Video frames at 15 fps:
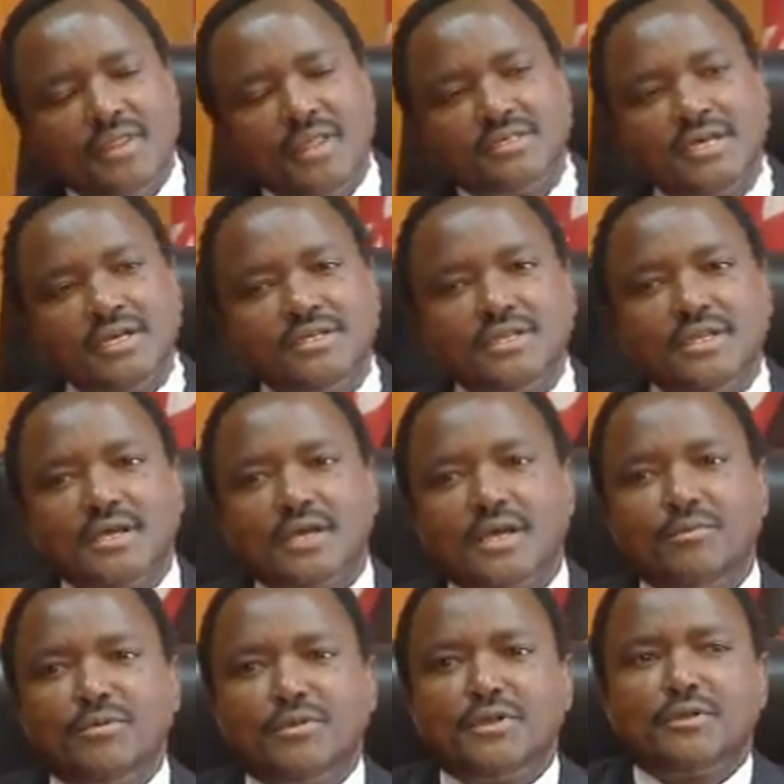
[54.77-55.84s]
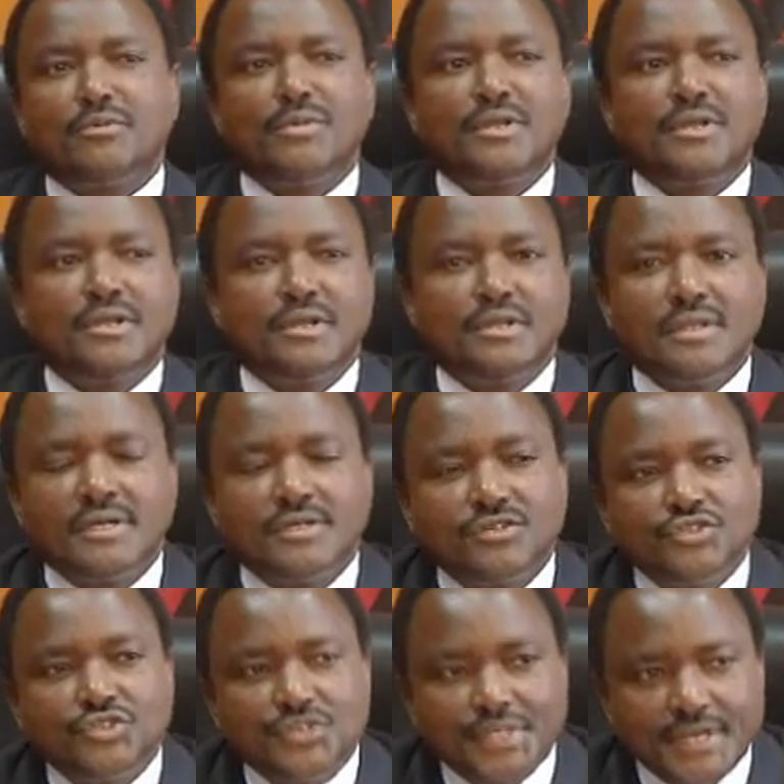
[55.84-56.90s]
There's actually a cabinet meeting
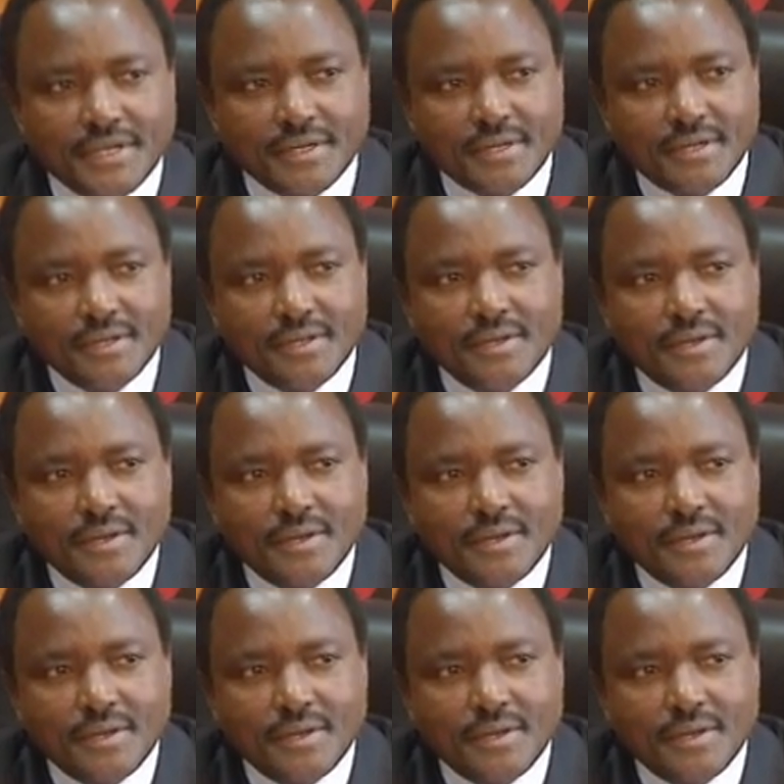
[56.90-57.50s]
that is chaired